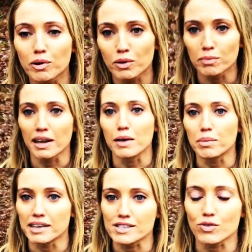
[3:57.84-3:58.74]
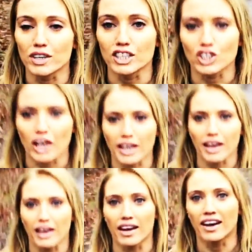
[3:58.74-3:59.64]
bottom lip is really
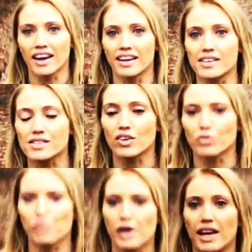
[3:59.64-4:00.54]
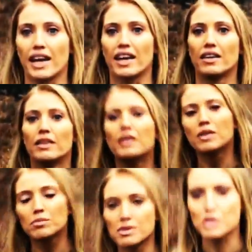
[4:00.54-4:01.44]
shaking, and it's a really
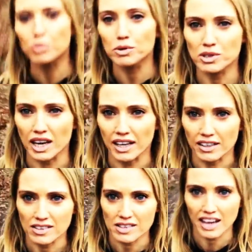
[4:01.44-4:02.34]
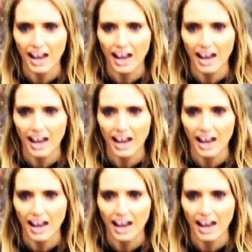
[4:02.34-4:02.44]
miserable day. Can you see